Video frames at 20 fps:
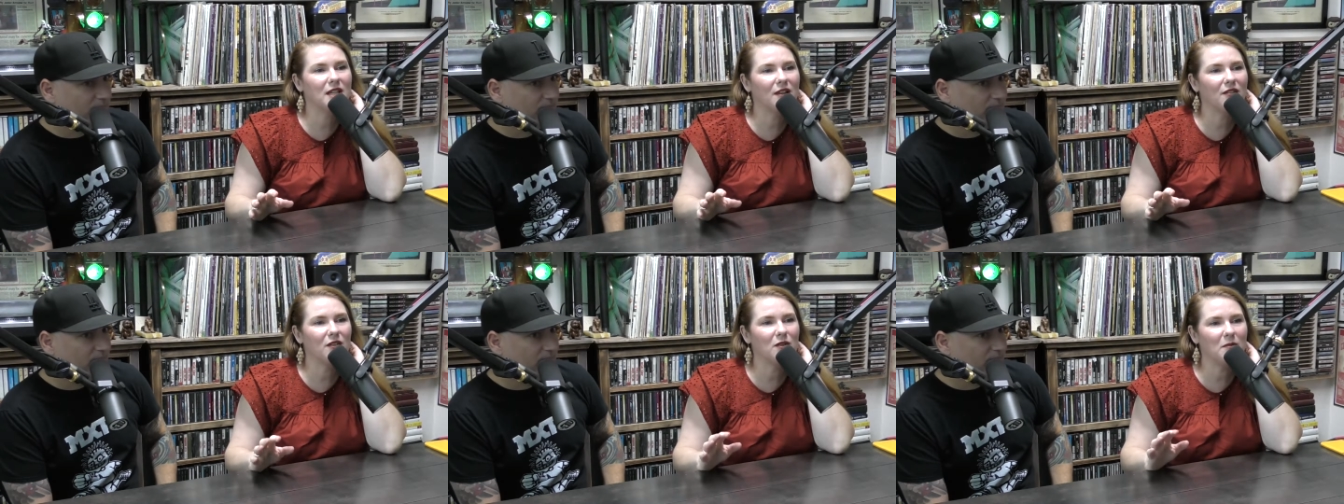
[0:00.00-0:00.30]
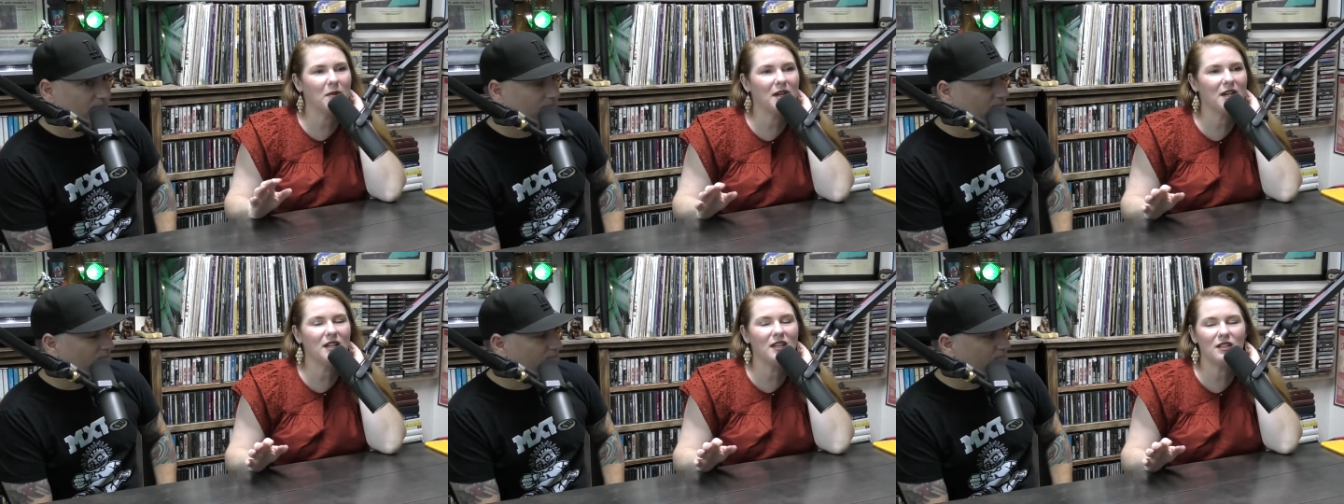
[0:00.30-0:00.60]
Have
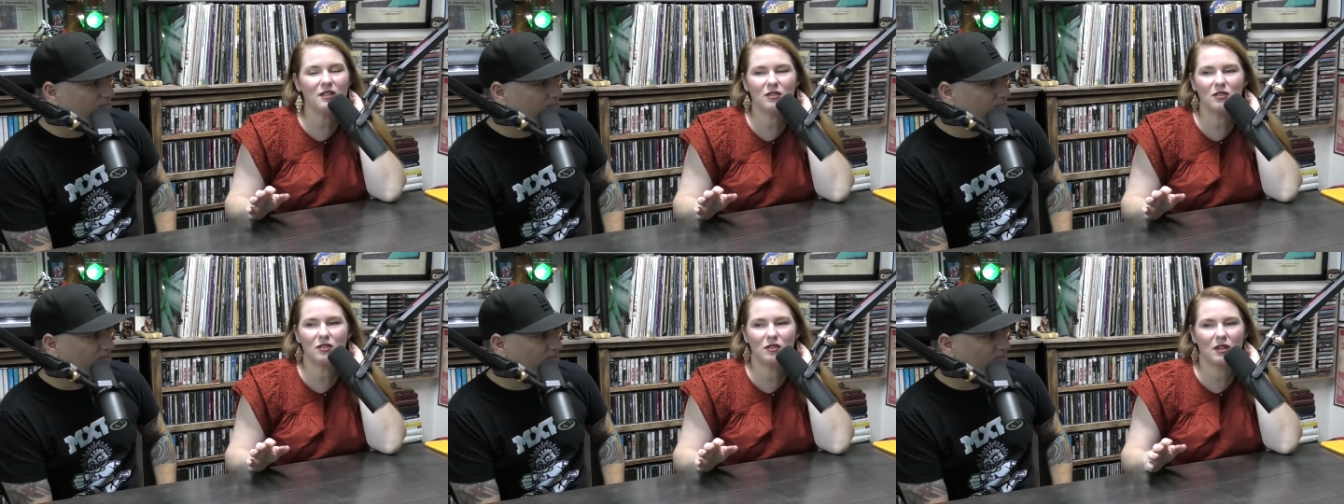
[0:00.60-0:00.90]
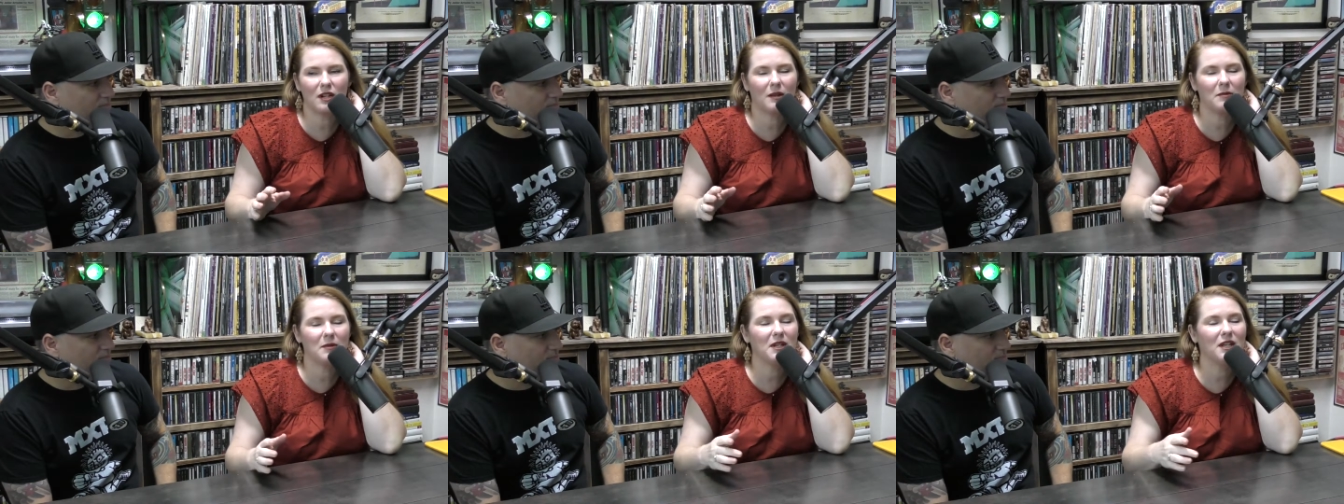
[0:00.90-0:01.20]
you been in
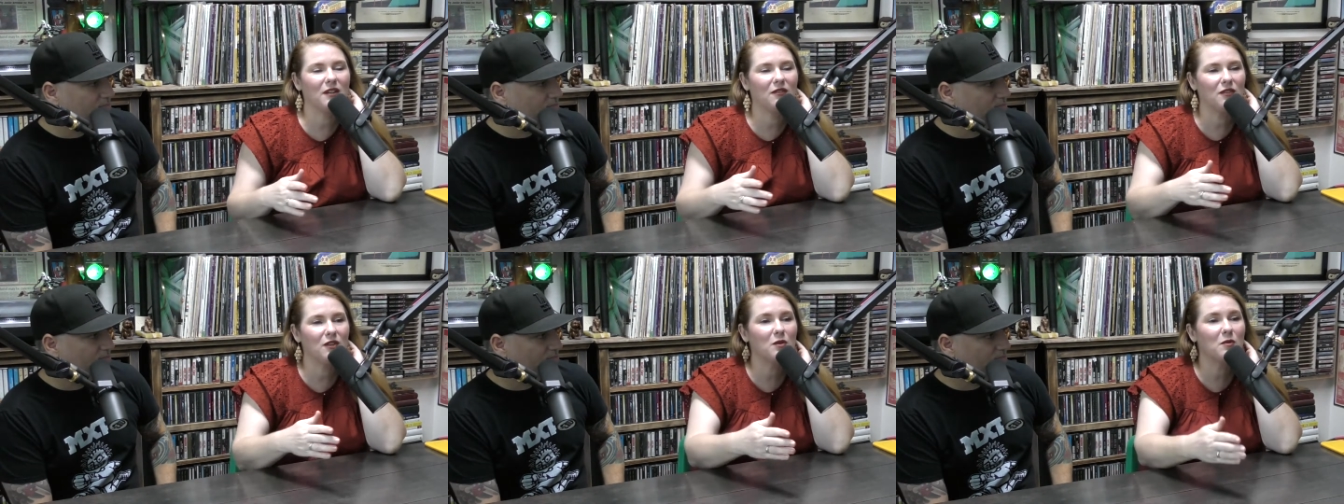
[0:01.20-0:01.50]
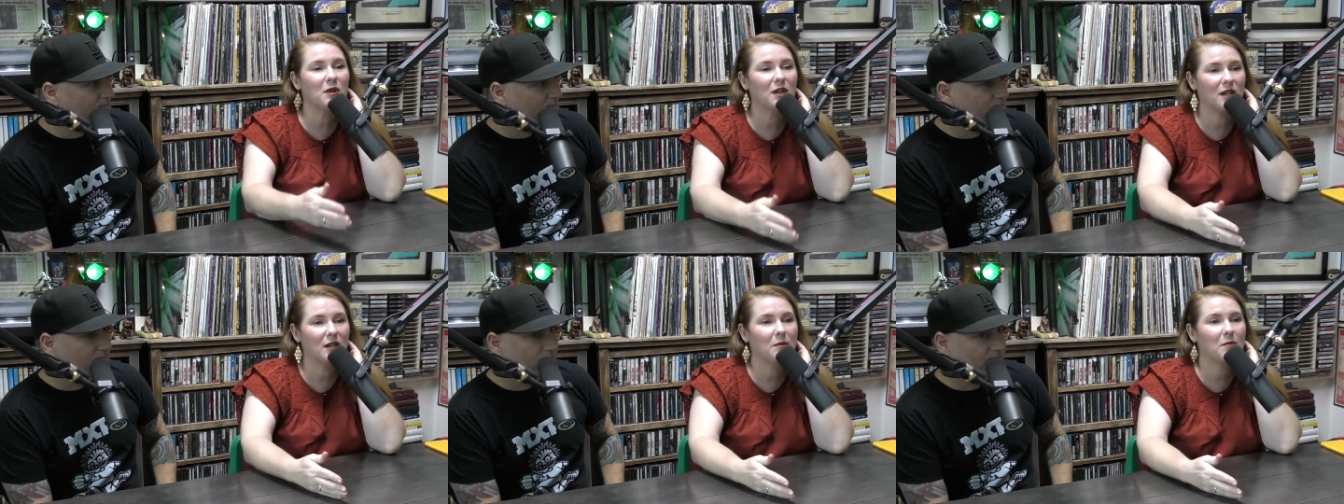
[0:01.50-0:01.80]
those? I mean, if
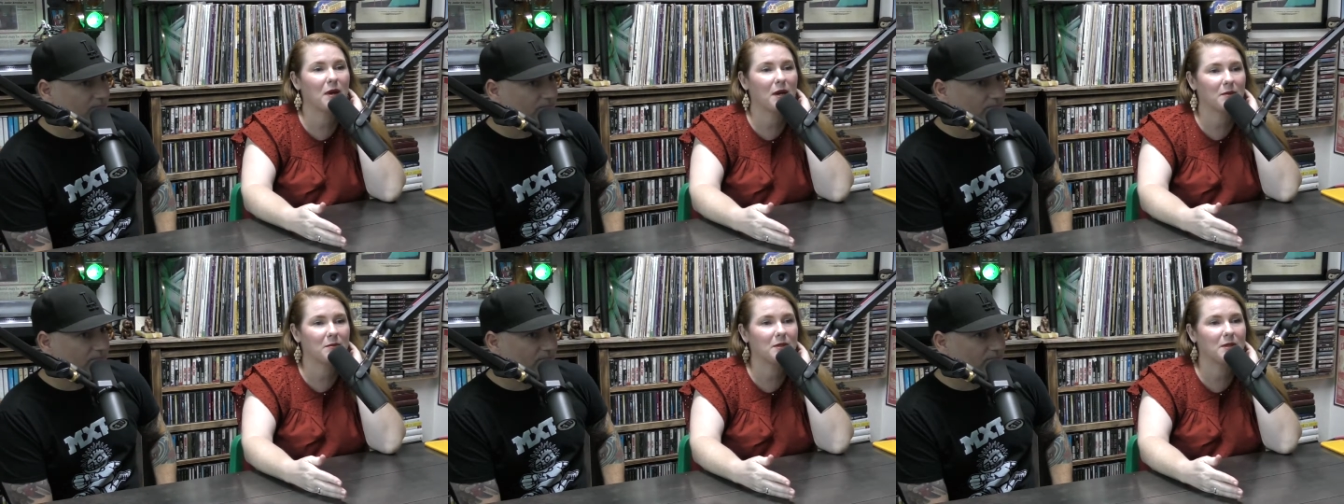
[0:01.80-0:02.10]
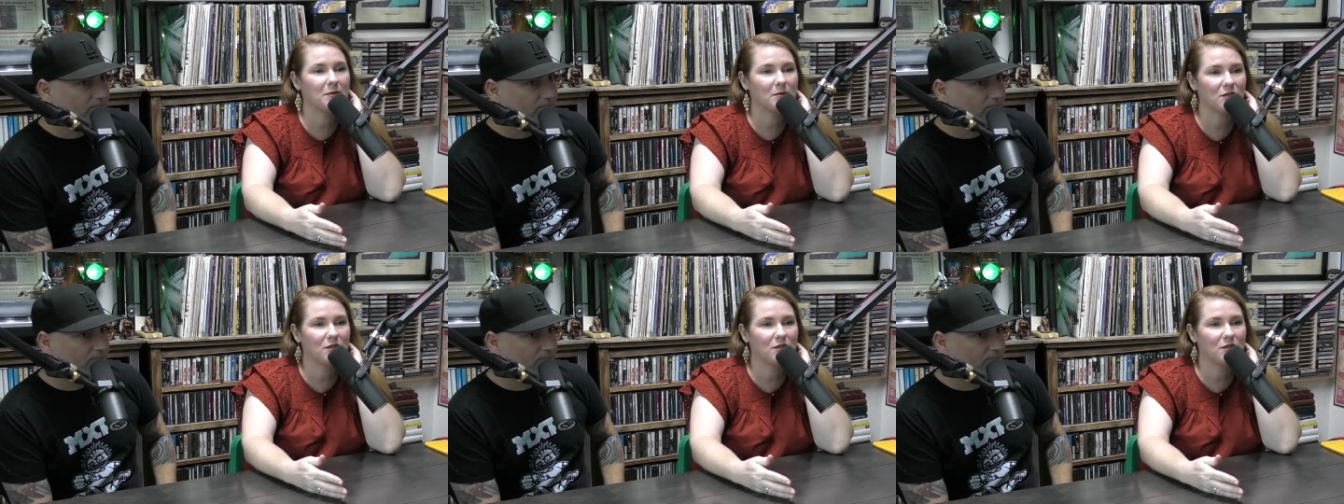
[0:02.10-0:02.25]
you were into pops,